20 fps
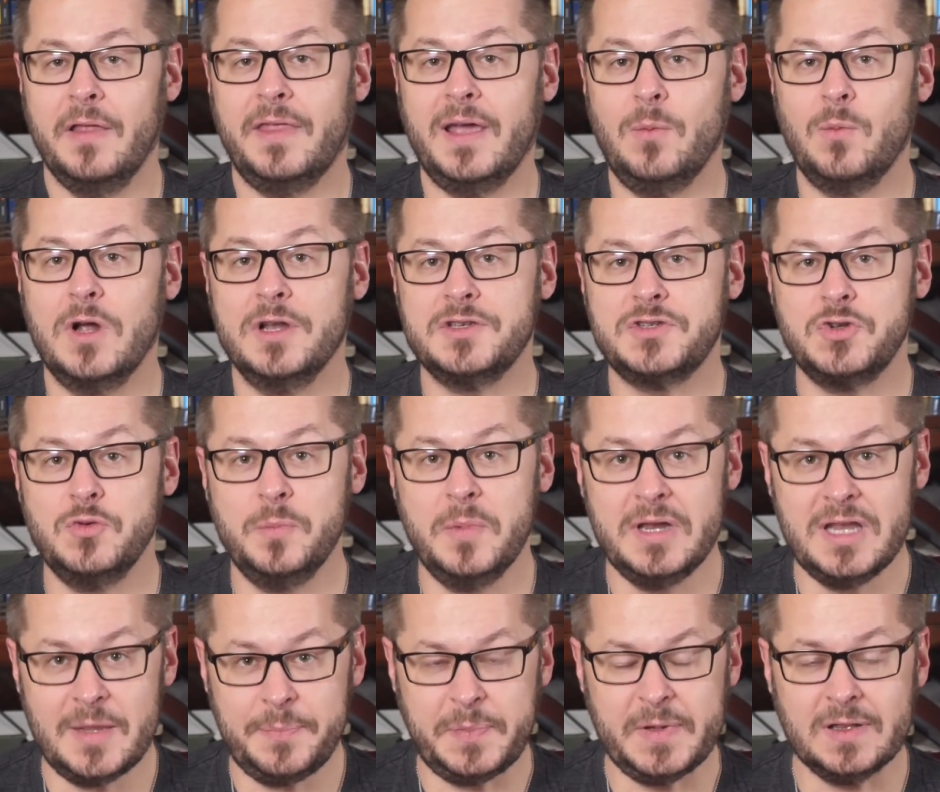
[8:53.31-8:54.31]
They want to
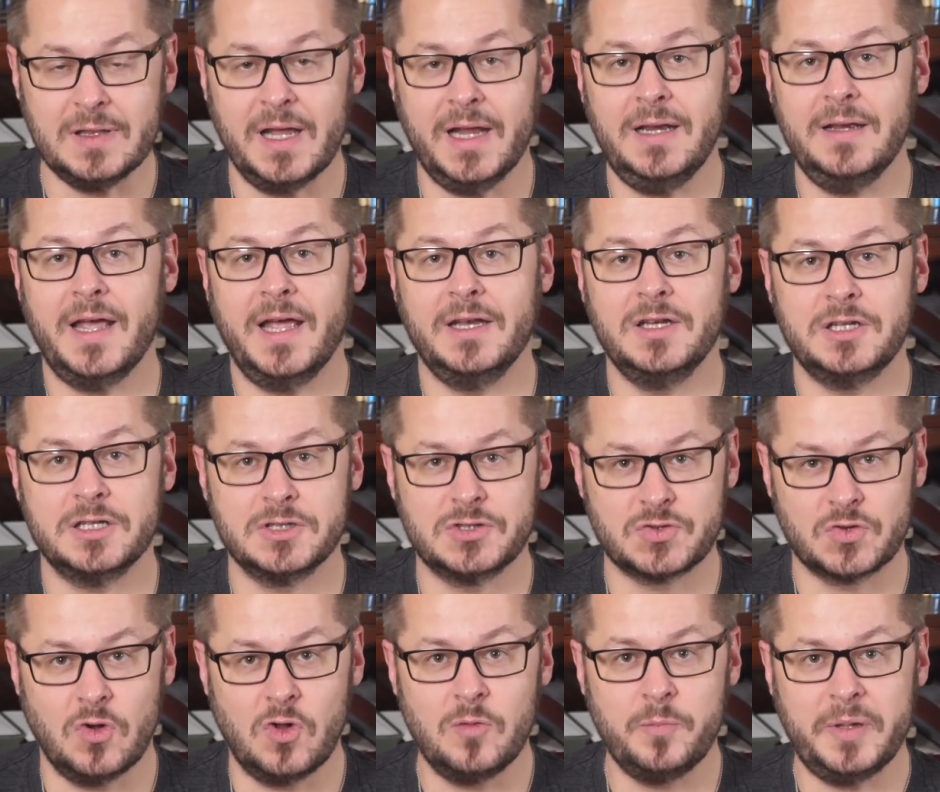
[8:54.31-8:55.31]
manipulate and
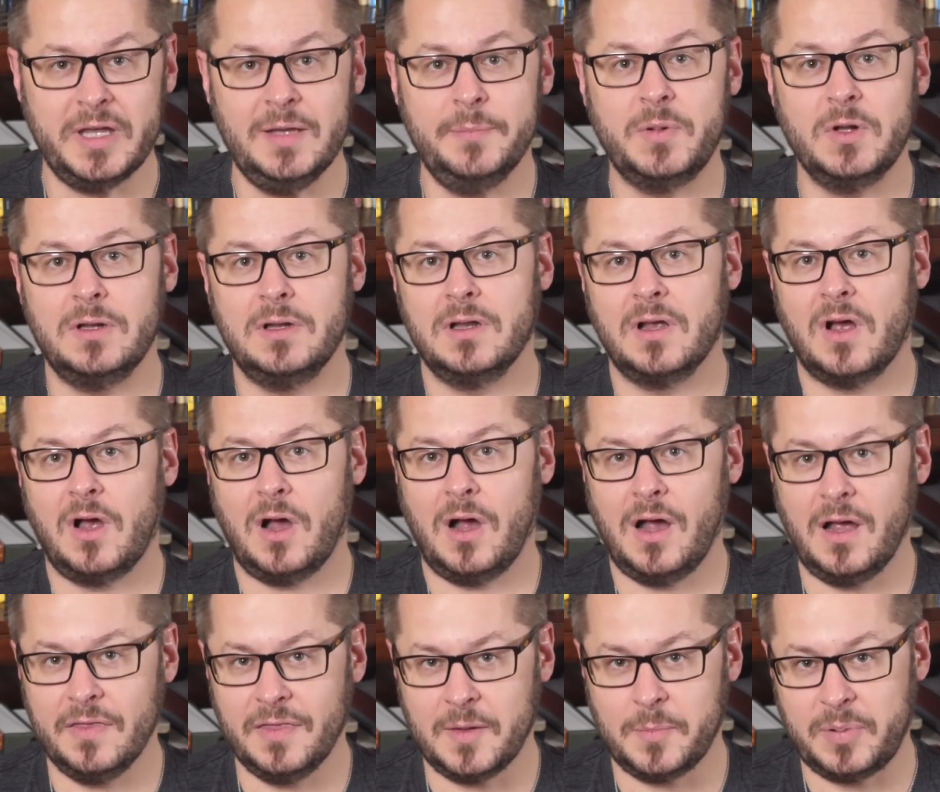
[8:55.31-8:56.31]
control people
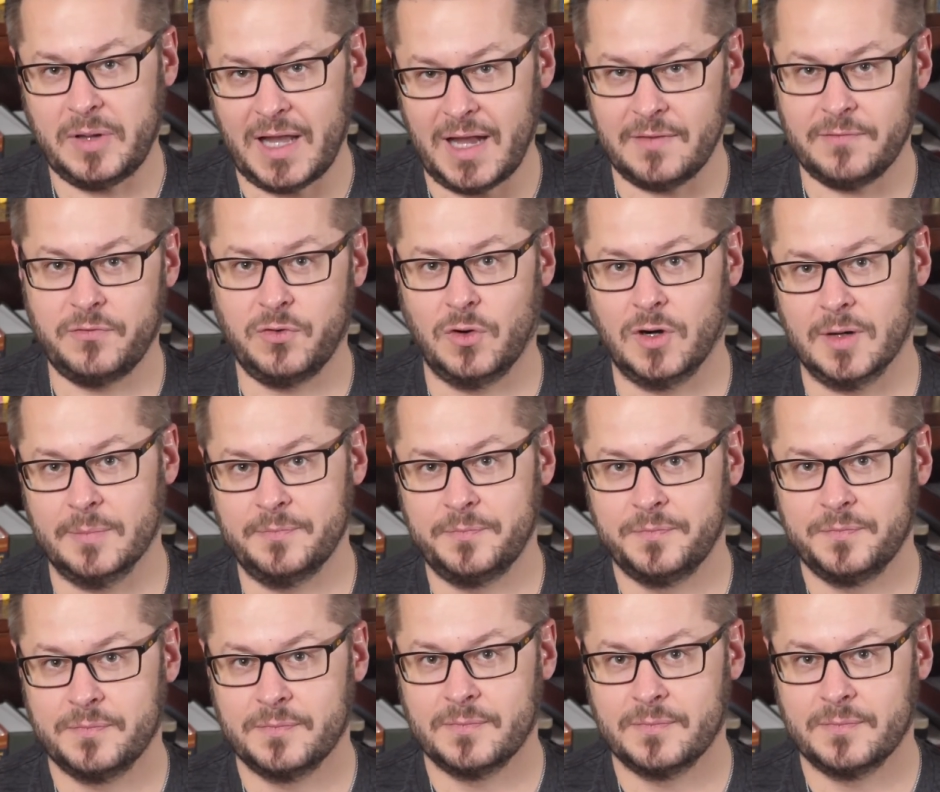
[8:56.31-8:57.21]
on the platform.